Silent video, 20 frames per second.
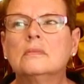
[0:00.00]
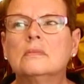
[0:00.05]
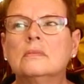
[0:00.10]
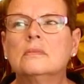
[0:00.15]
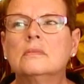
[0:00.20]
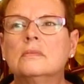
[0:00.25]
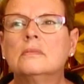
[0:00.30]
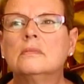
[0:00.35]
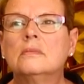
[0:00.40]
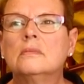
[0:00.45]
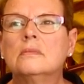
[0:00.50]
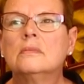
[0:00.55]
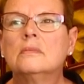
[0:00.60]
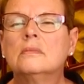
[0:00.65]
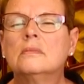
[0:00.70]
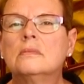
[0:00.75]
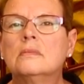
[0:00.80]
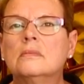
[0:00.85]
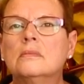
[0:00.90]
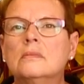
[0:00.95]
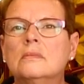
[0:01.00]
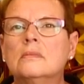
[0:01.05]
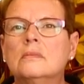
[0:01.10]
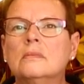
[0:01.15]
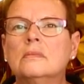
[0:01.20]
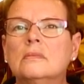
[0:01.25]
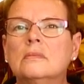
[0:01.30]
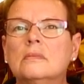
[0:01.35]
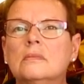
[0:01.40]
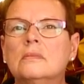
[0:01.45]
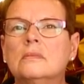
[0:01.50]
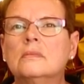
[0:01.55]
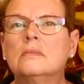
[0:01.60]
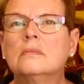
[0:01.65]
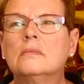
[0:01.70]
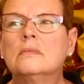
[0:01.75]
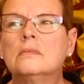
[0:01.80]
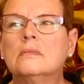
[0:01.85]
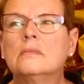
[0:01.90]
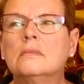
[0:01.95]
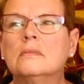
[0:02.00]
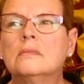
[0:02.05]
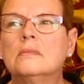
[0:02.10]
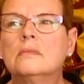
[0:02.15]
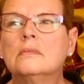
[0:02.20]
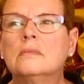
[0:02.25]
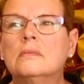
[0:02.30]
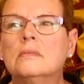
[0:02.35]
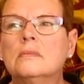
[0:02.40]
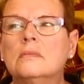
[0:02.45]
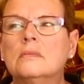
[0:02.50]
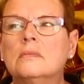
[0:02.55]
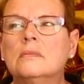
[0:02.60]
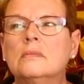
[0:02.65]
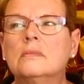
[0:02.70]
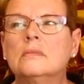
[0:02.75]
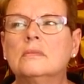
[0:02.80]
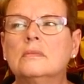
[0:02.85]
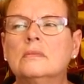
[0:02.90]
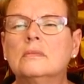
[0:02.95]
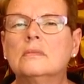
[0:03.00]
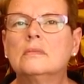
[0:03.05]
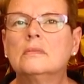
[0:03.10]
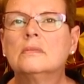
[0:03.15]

No words are spoken by the person on screen.